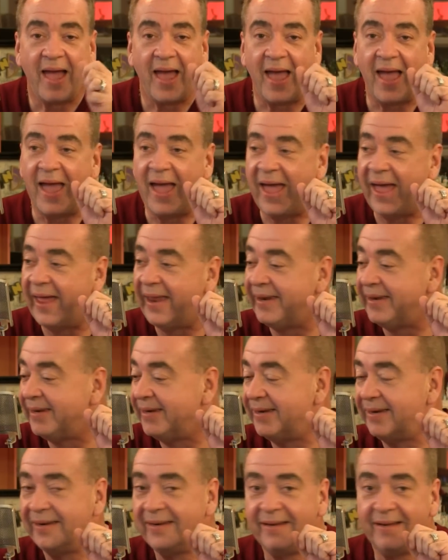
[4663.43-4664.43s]

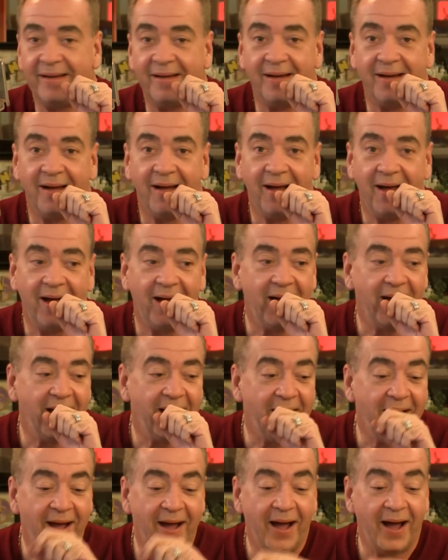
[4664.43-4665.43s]
and
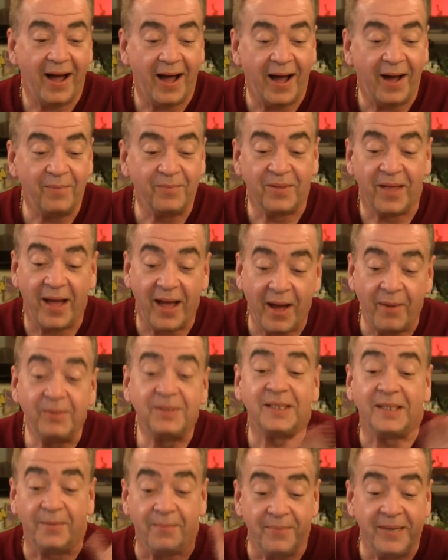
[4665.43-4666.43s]
I
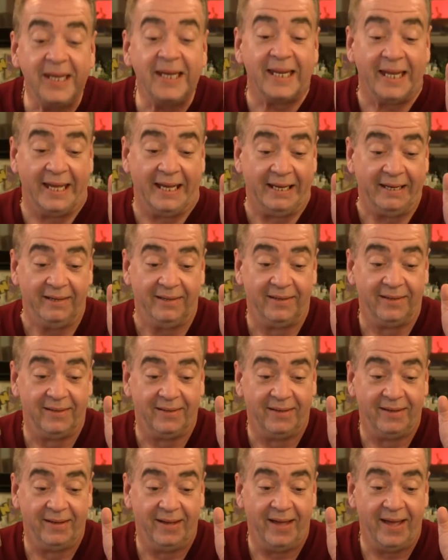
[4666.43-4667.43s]
was in a meeting,
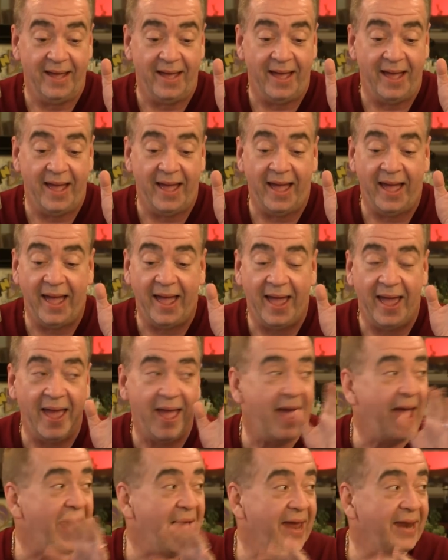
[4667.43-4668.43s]

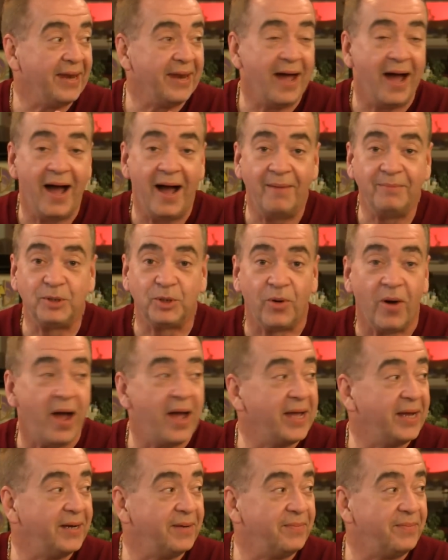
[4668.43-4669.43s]
and I'm
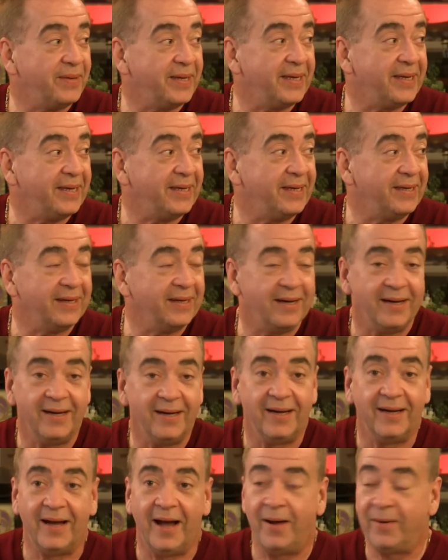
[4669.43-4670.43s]
trying to be,
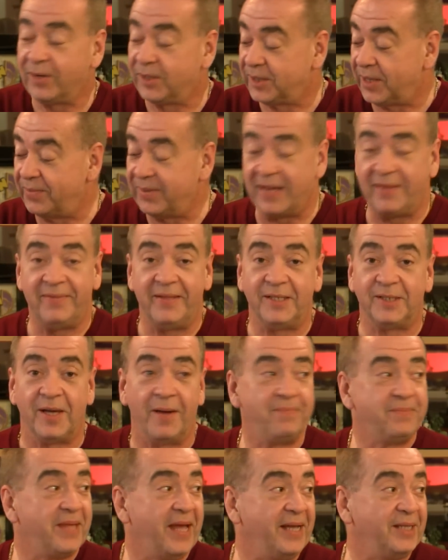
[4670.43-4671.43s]
because I'm getting these
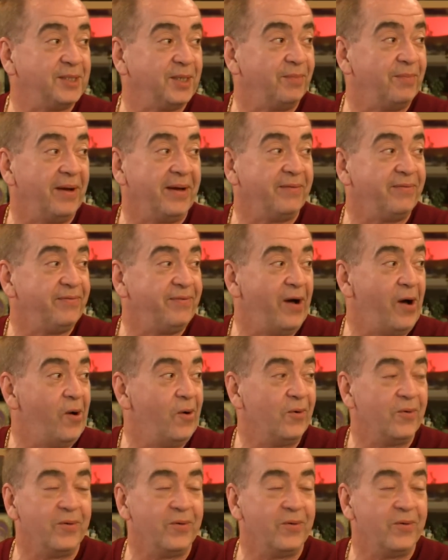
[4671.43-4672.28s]
updates on my phone,